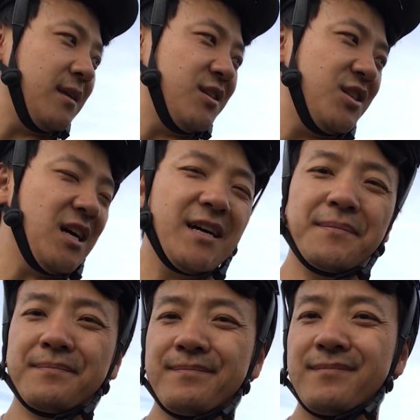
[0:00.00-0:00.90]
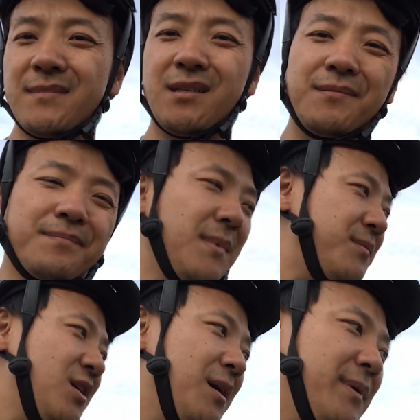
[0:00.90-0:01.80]
think he's shy.
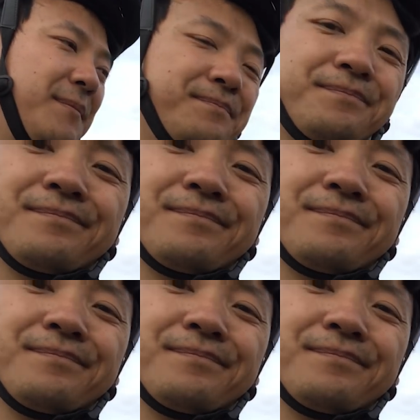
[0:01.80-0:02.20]
I'm sorry, man.